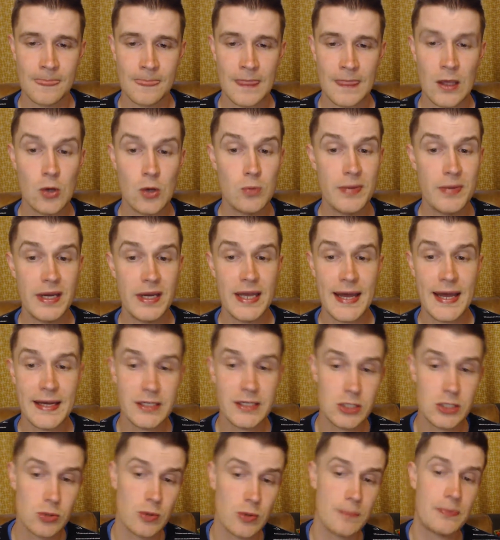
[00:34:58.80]
who began
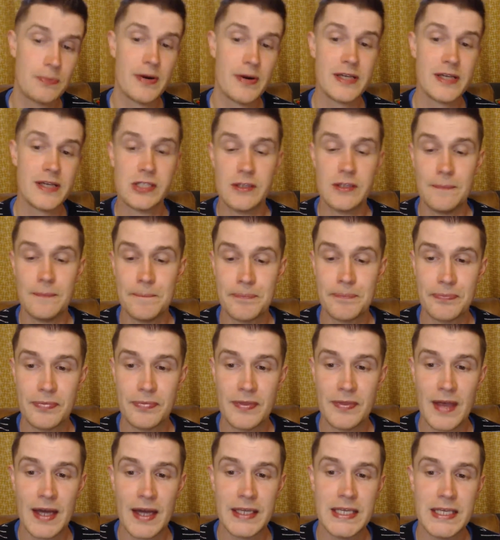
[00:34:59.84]
to oppress them
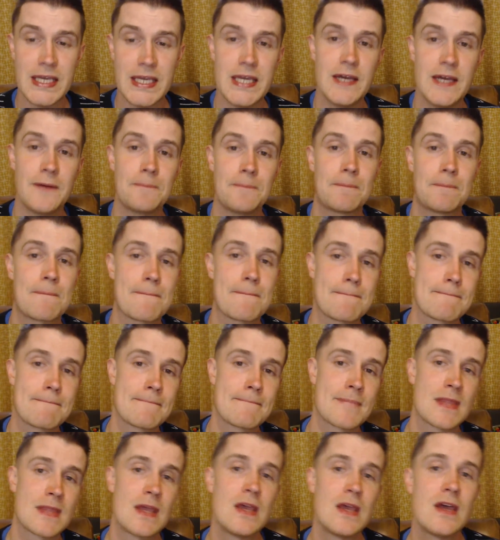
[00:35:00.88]
that year.
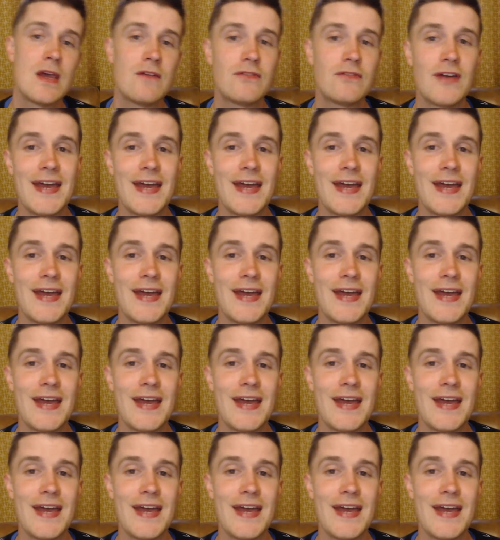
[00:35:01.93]
For